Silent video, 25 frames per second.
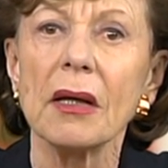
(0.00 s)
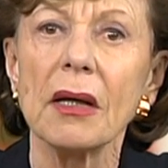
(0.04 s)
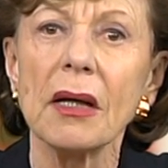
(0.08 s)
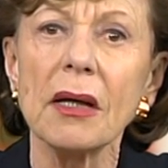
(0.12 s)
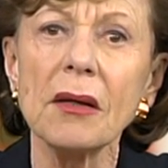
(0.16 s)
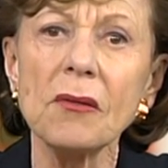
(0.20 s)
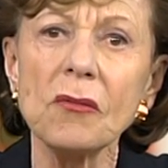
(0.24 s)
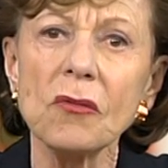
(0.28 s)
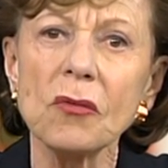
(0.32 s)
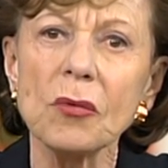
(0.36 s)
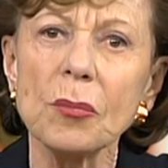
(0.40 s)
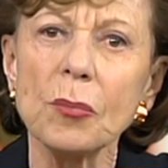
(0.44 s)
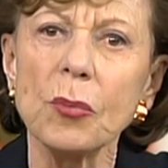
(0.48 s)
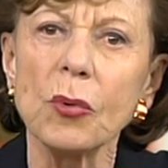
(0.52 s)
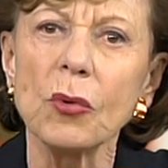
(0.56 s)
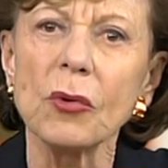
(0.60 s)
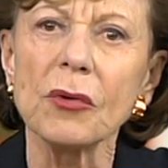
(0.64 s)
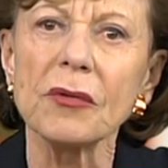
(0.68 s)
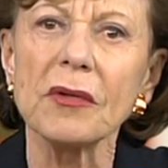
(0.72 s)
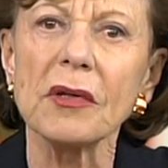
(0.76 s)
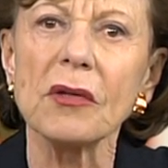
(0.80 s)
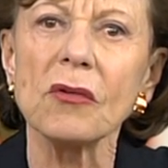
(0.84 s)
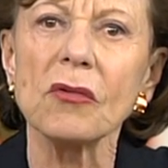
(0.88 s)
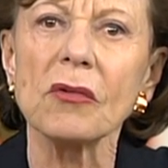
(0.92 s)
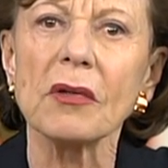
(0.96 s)
And
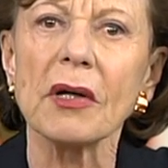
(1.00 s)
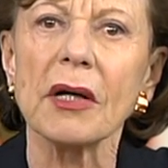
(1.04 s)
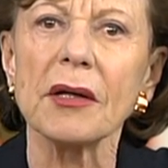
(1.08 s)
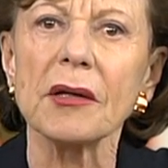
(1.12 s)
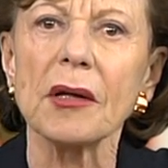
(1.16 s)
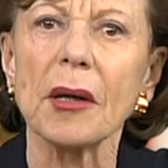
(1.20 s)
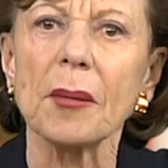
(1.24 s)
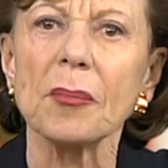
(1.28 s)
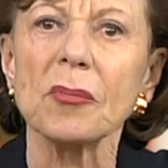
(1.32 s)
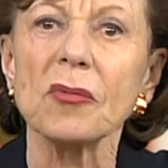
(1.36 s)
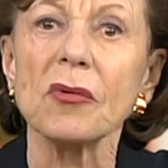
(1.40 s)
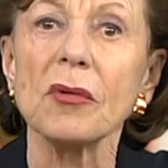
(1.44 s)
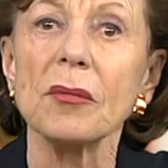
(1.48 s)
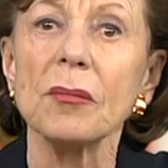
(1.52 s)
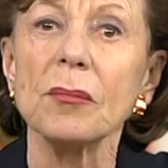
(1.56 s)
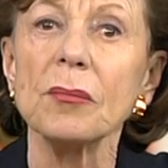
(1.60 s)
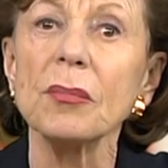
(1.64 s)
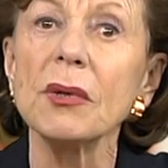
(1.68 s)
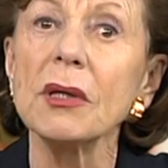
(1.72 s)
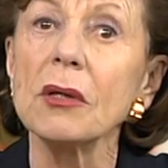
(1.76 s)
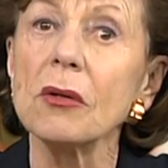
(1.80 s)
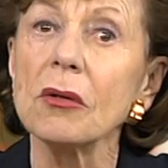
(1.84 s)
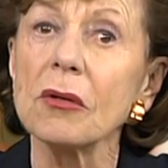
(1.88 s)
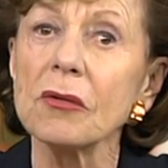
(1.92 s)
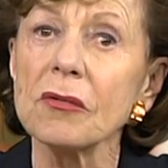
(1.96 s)
supporting startups,
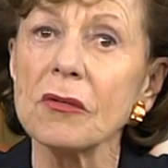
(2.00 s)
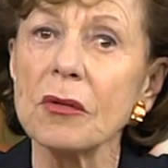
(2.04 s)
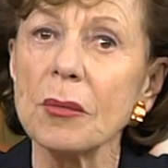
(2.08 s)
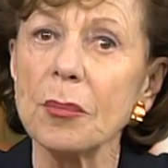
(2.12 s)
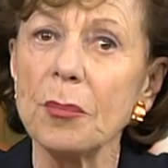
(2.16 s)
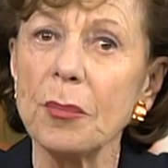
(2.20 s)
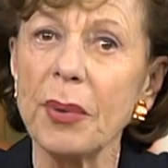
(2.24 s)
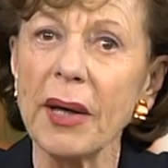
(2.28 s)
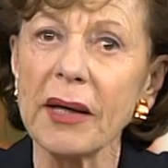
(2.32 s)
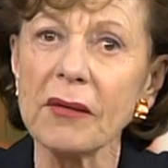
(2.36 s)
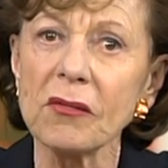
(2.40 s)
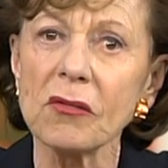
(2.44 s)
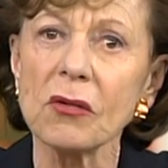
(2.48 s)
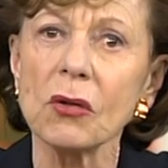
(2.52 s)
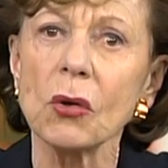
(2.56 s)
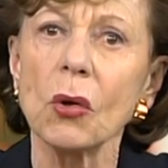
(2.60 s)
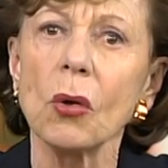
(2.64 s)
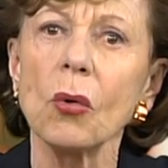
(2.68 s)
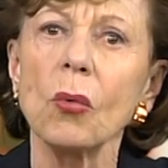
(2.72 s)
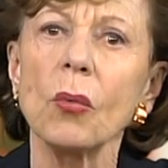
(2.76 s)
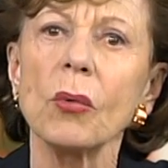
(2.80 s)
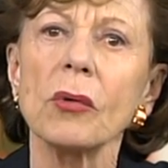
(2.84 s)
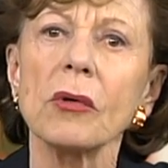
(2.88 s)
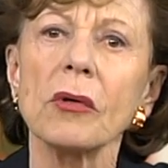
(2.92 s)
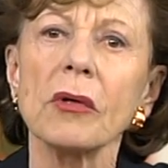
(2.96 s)
because the best
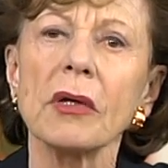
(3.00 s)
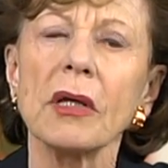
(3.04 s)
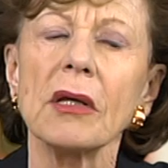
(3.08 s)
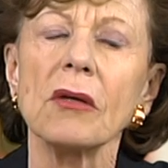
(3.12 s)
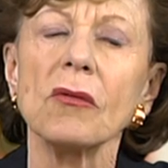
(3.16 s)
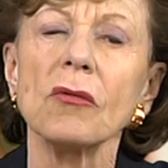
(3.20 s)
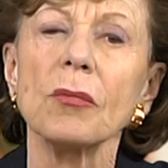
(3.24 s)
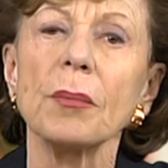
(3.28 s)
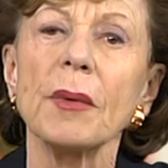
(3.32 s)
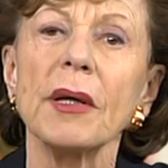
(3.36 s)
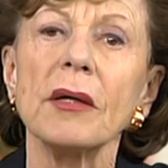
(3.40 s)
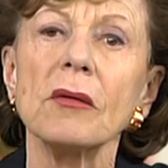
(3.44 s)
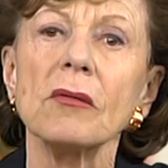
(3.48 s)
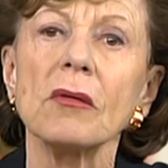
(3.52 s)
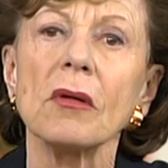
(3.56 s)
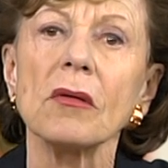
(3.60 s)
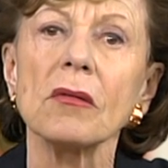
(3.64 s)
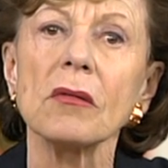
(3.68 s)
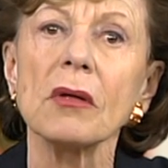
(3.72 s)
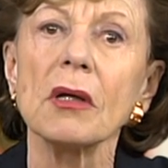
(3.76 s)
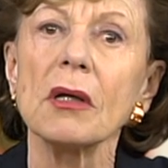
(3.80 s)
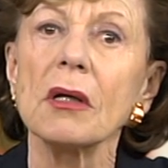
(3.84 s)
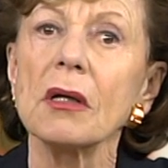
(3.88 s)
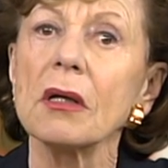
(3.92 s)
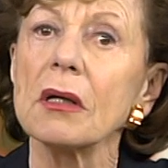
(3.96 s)
co-working spaces